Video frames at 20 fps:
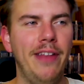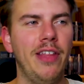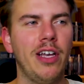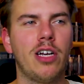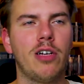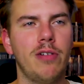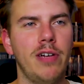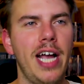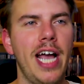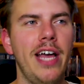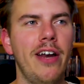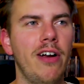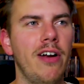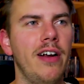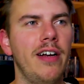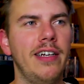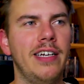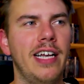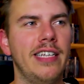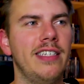And the
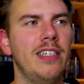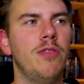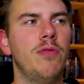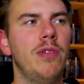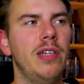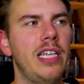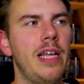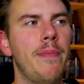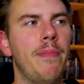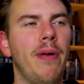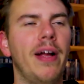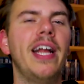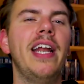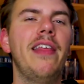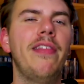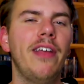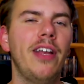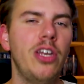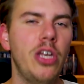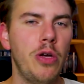creator doesn't really bring
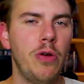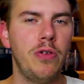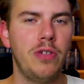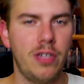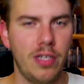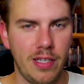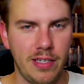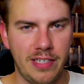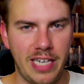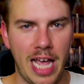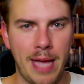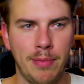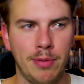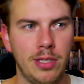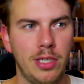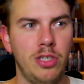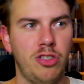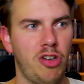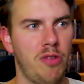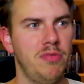anything new to the
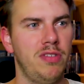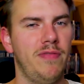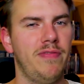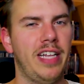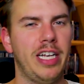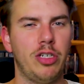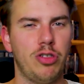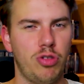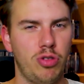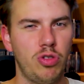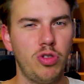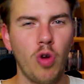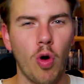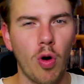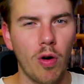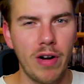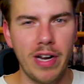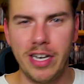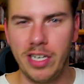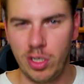table in terms of like
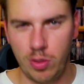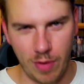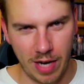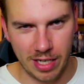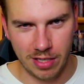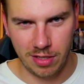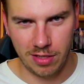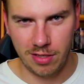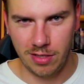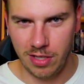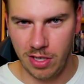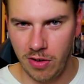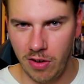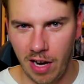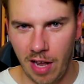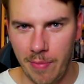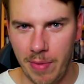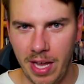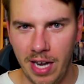story twists, you know what I